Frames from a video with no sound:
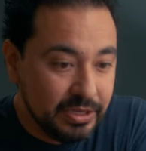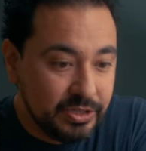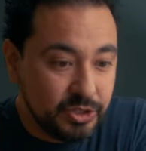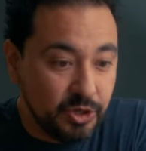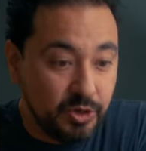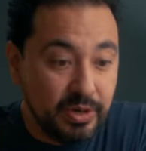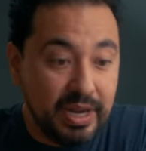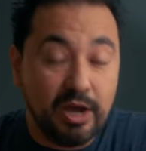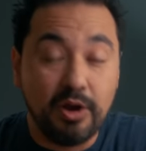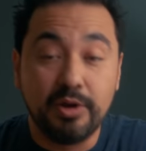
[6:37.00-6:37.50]

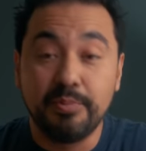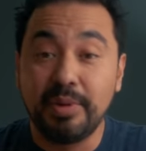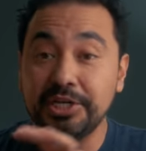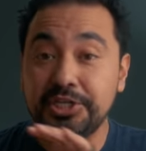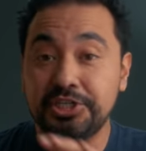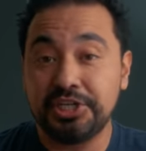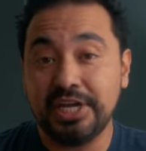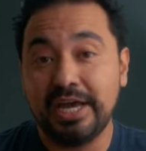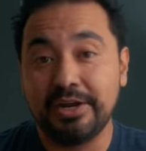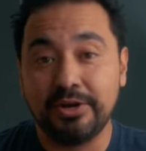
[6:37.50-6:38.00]
So now in my
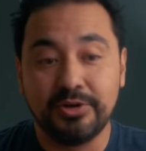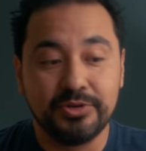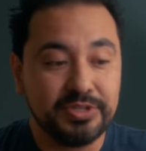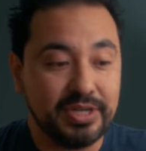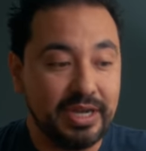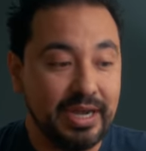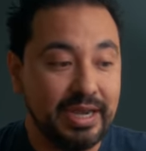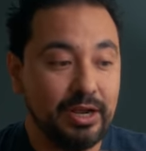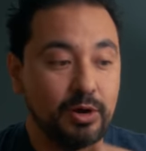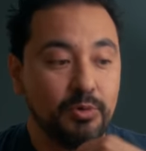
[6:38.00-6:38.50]

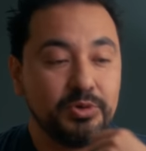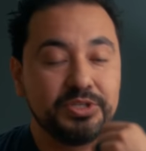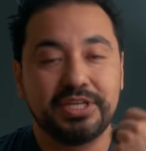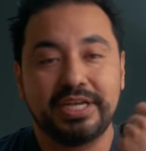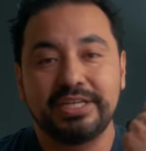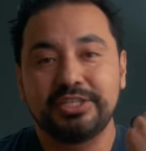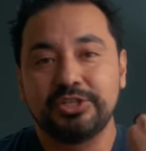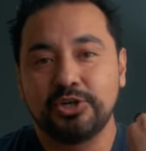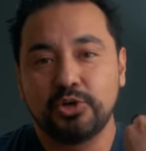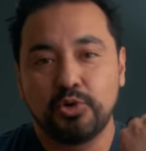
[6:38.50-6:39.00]
shadows, I always
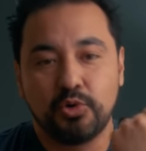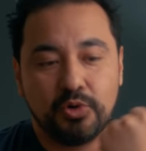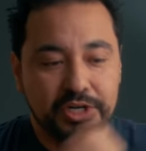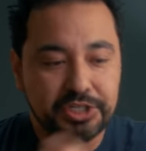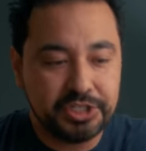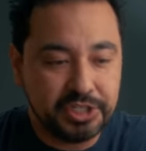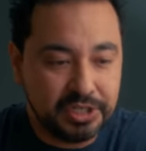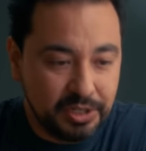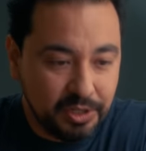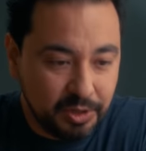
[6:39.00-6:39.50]
like to
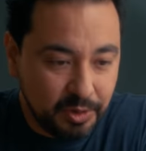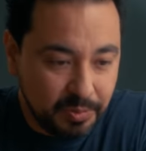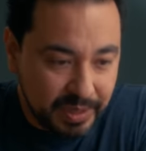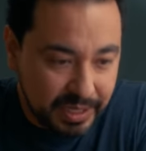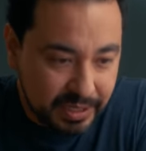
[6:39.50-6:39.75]
crush it a little